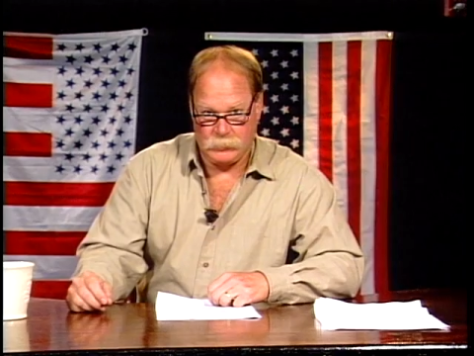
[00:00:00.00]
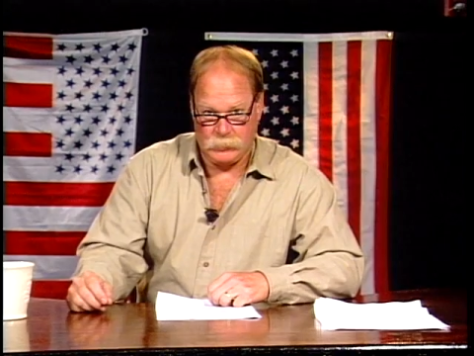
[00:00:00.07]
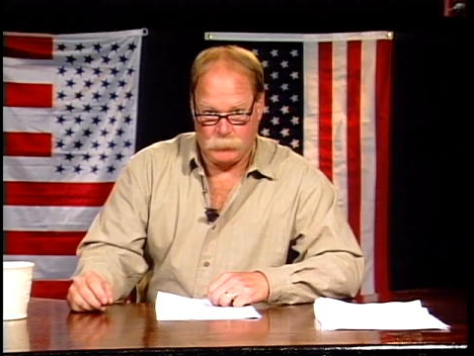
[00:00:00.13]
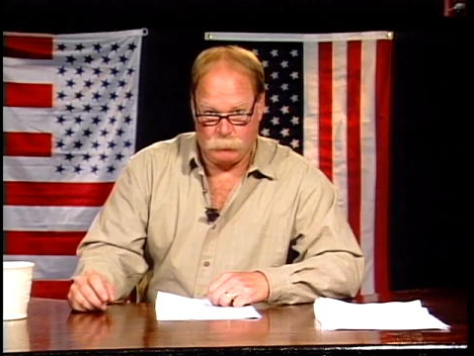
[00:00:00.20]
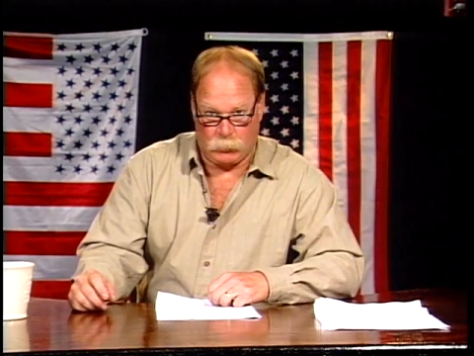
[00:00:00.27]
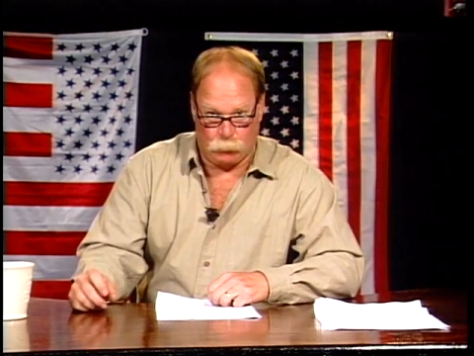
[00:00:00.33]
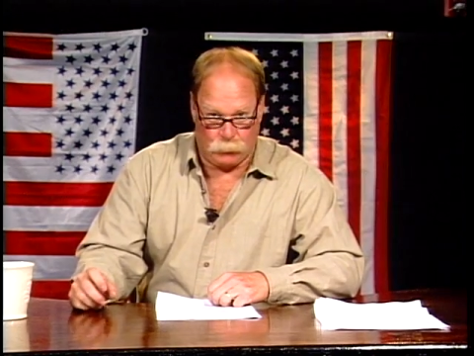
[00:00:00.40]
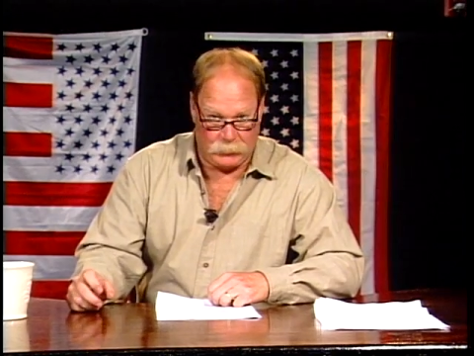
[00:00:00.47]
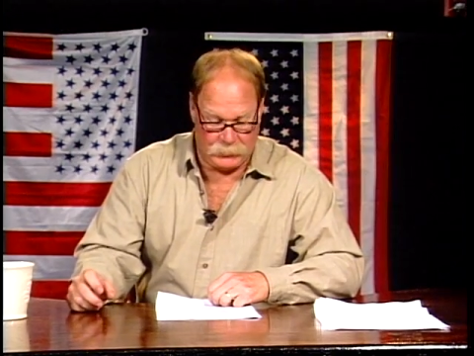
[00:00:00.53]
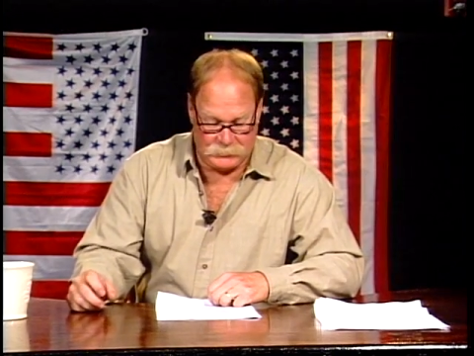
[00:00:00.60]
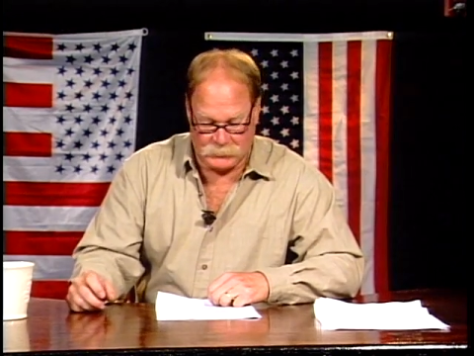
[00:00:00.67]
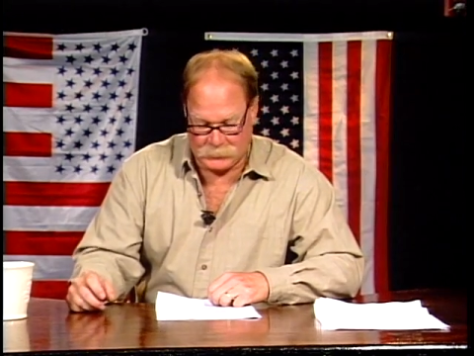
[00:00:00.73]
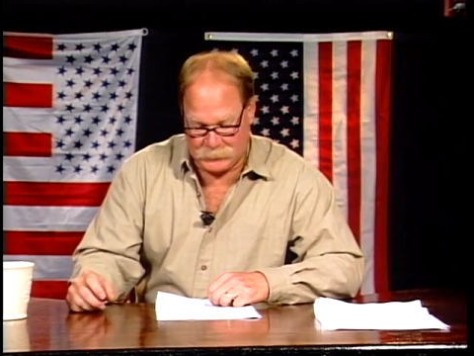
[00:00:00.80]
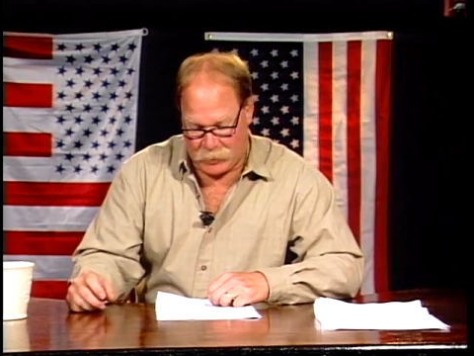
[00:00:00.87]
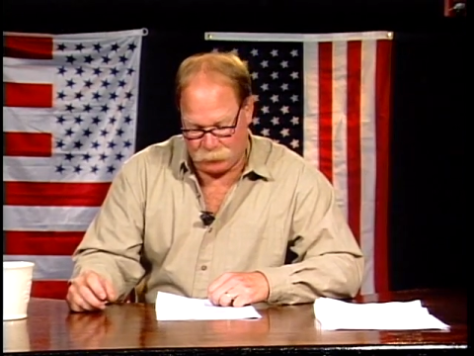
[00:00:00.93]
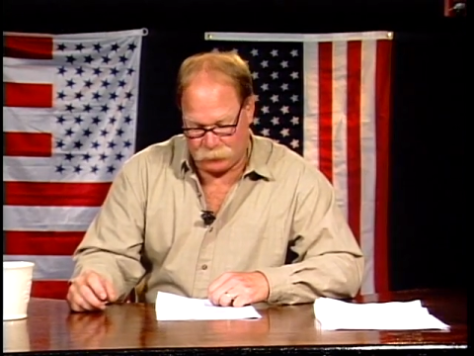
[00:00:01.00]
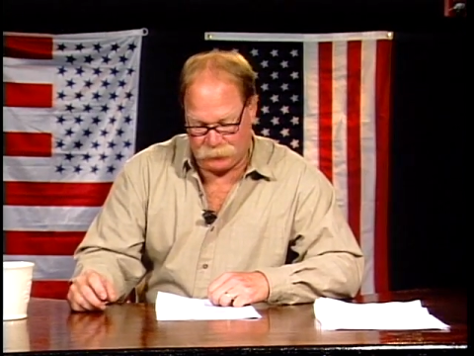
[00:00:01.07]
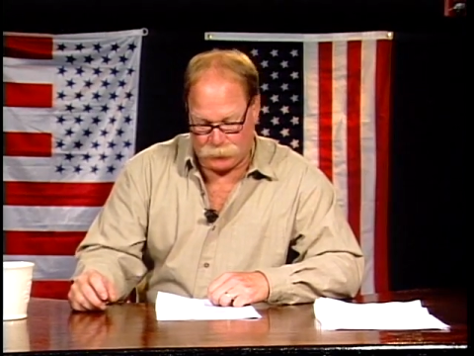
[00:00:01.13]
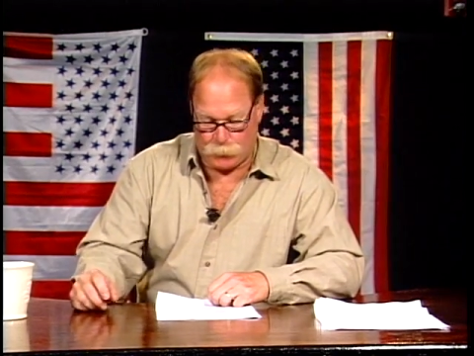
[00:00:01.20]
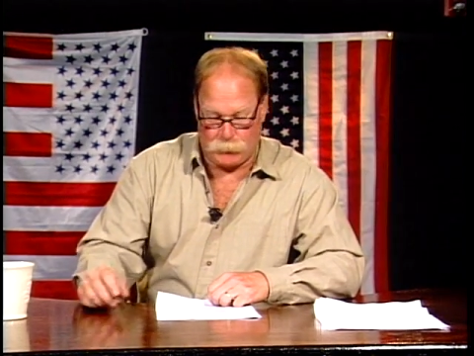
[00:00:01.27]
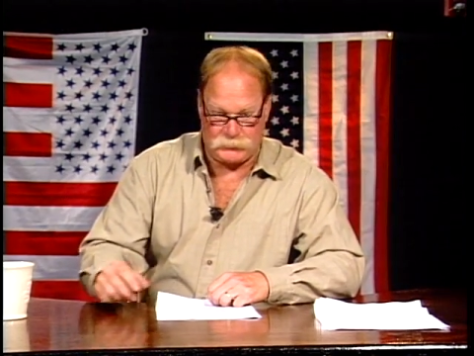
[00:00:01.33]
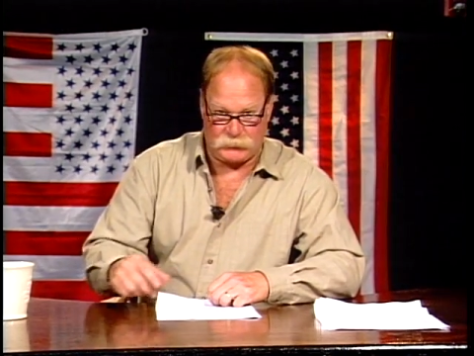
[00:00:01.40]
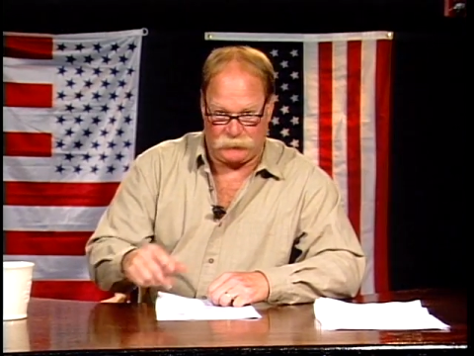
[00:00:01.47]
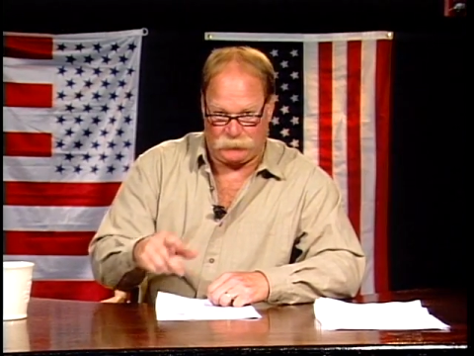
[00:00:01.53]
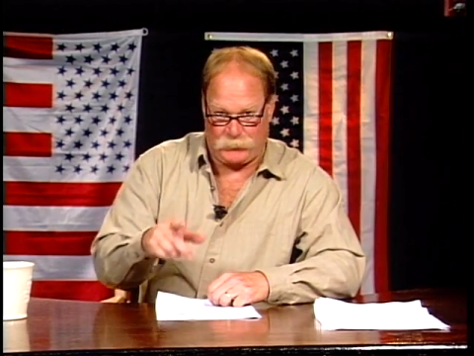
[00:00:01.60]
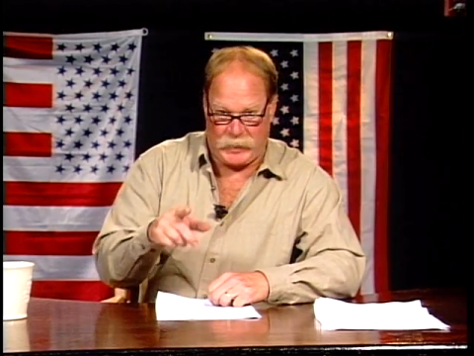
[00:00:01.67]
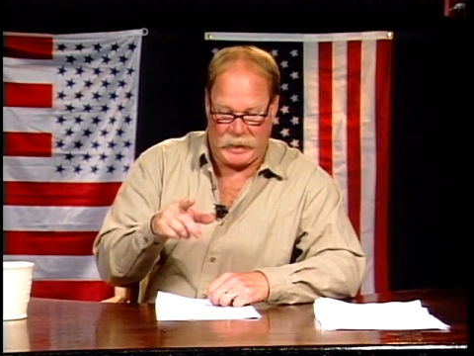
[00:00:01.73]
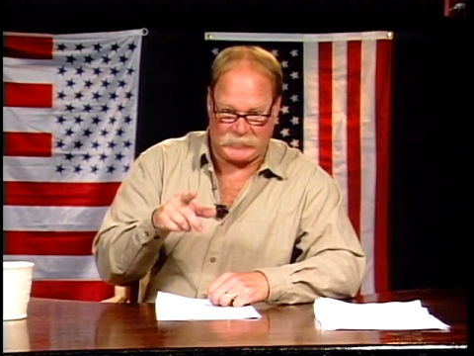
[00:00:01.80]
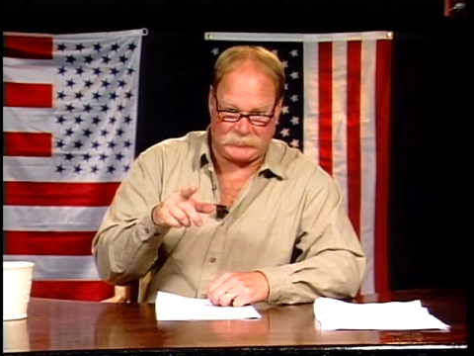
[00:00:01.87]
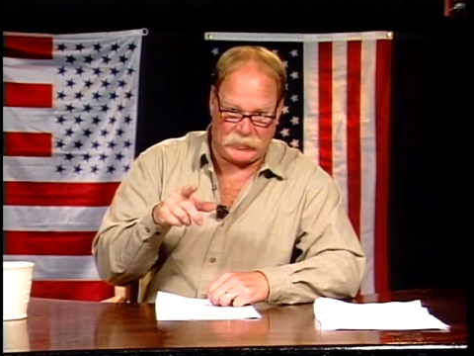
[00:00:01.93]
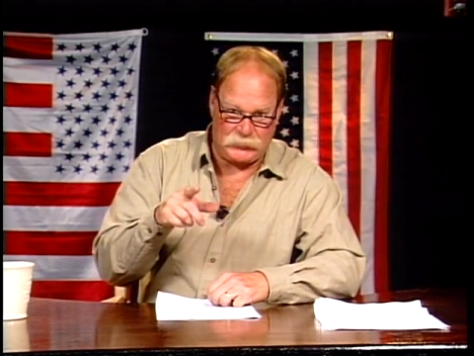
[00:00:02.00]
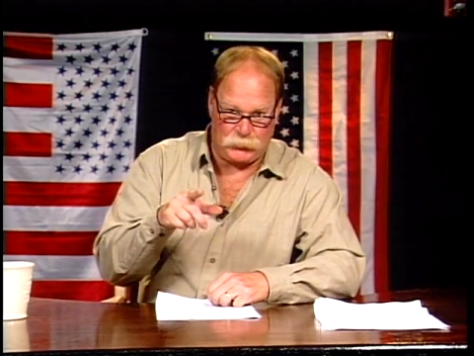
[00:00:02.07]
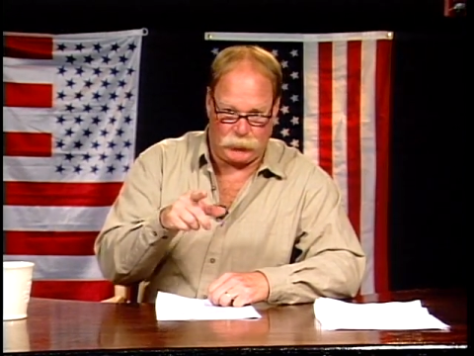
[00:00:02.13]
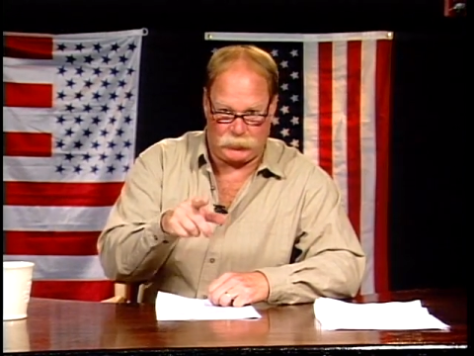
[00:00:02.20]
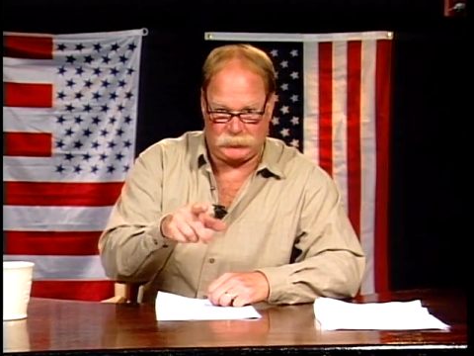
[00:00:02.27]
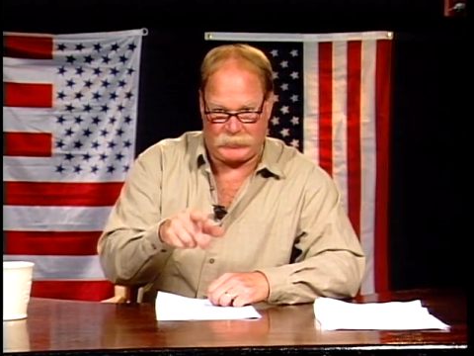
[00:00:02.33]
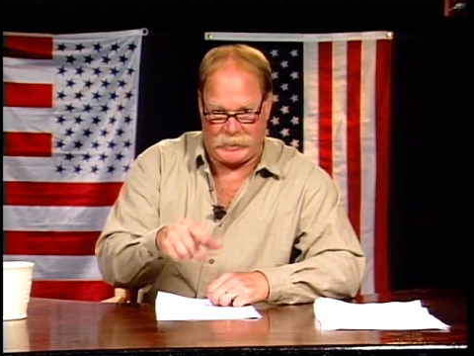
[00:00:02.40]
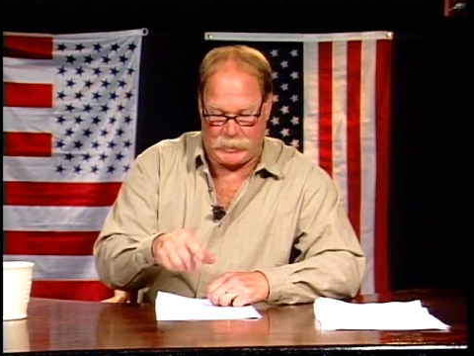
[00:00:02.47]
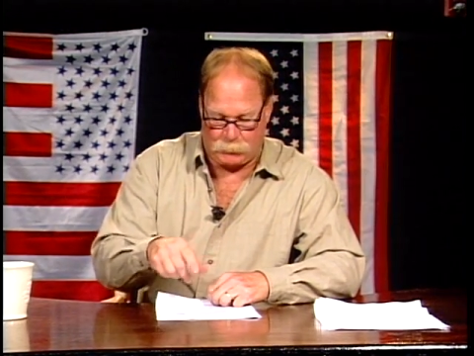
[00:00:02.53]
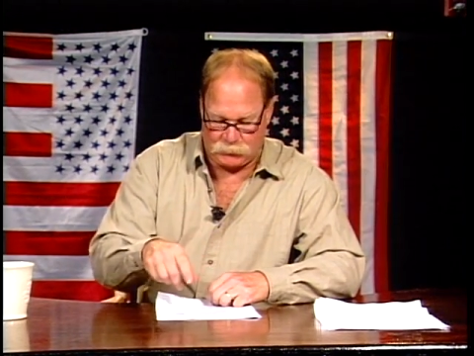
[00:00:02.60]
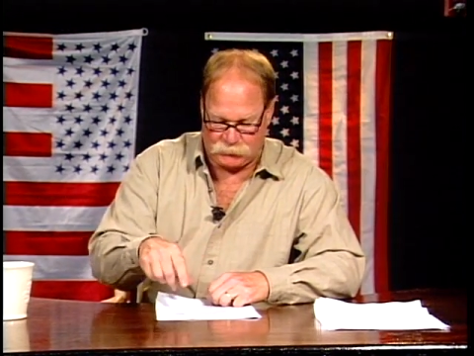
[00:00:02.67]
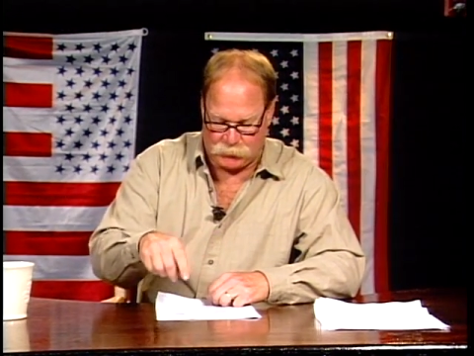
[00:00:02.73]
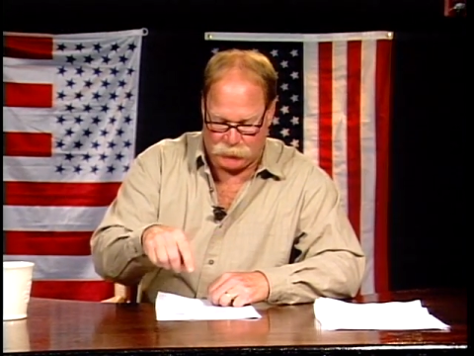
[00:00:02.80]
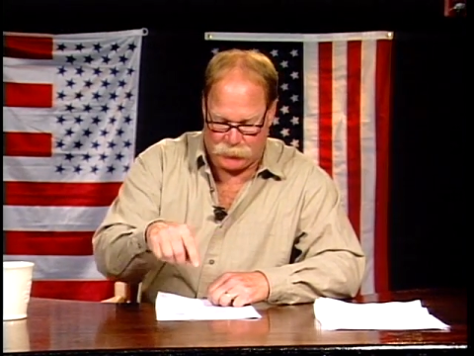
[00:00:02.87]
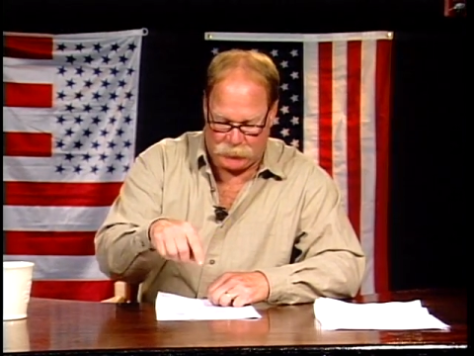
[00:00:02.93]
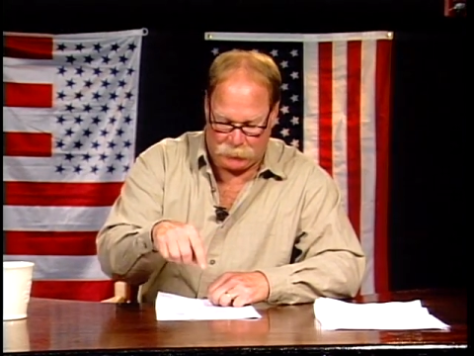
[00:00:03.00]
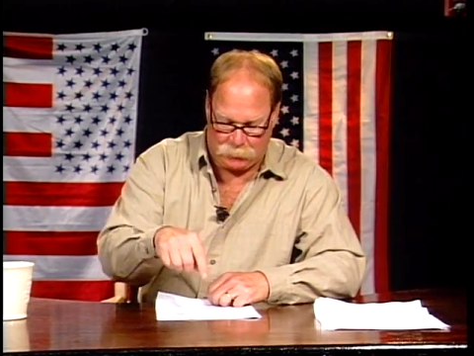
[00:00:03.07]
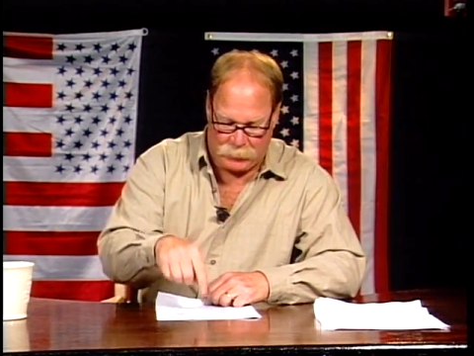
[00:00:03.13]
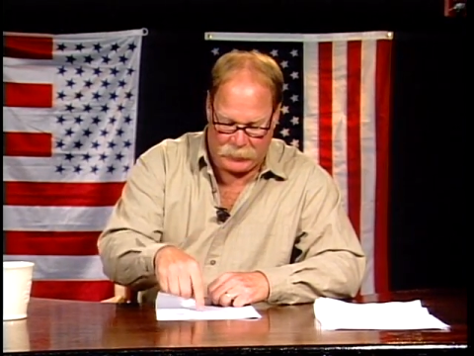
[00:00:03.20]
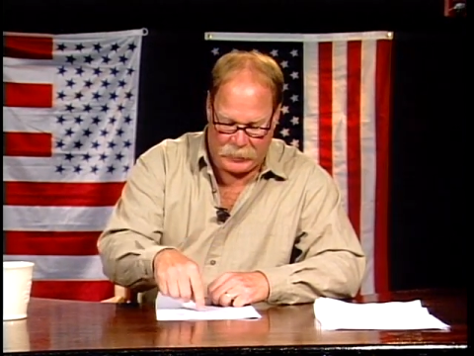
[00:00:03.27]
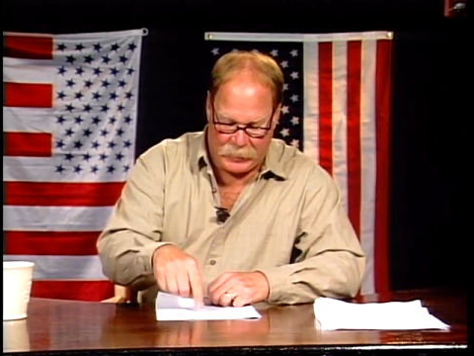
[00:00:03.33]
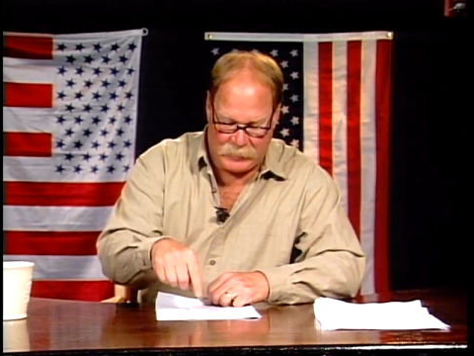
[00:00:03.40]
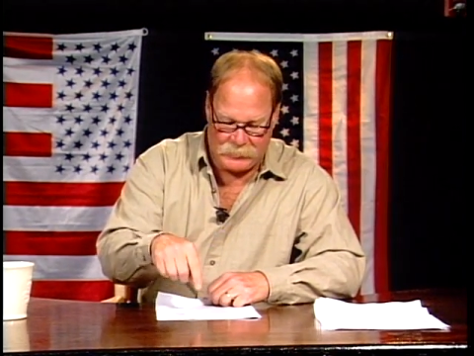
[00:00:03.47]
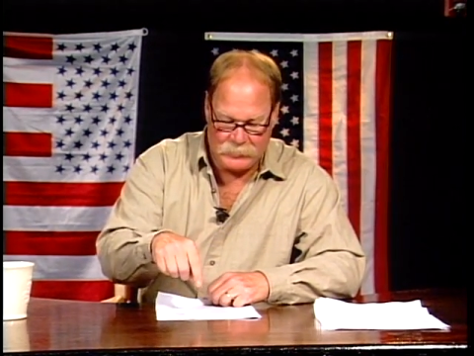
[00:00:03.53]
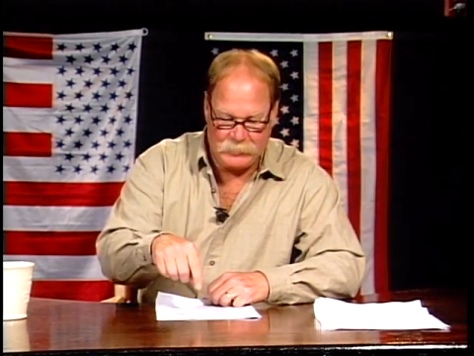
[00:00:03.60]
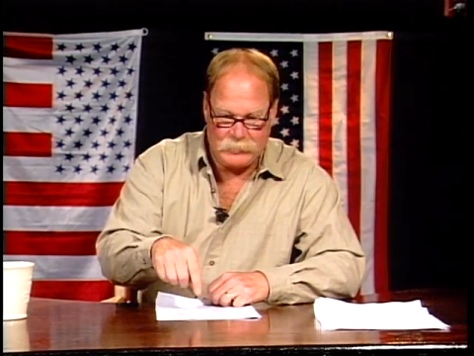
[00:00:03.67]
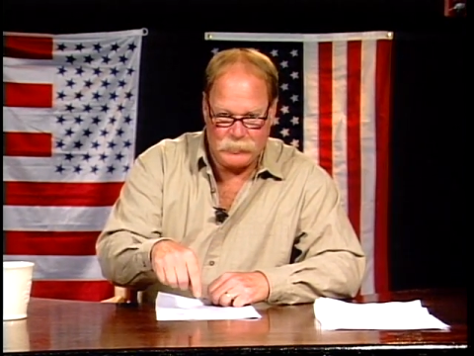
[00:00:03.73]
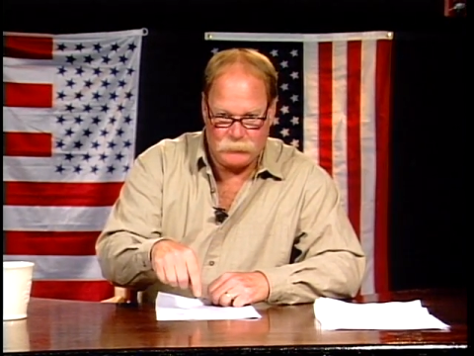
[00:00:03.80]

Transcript: but what is accounted for is the fact that your labors are going to pay